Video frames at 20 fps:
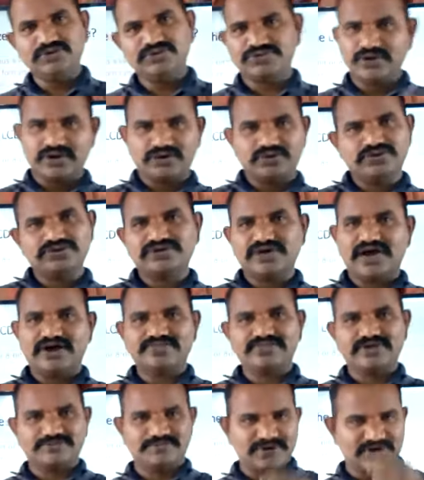You are going to have
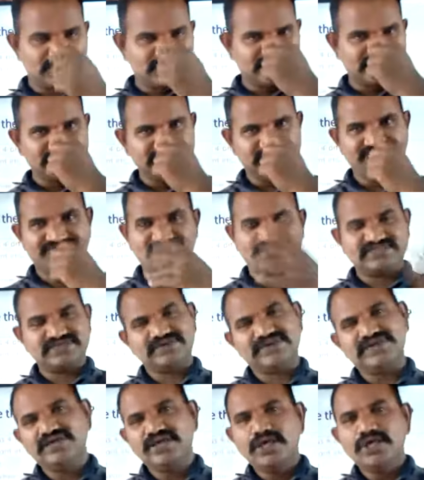that particular interfacing
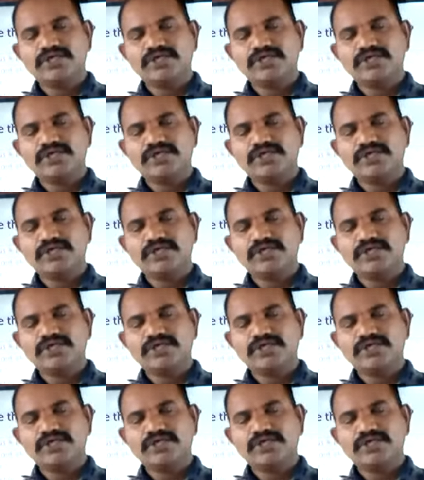now.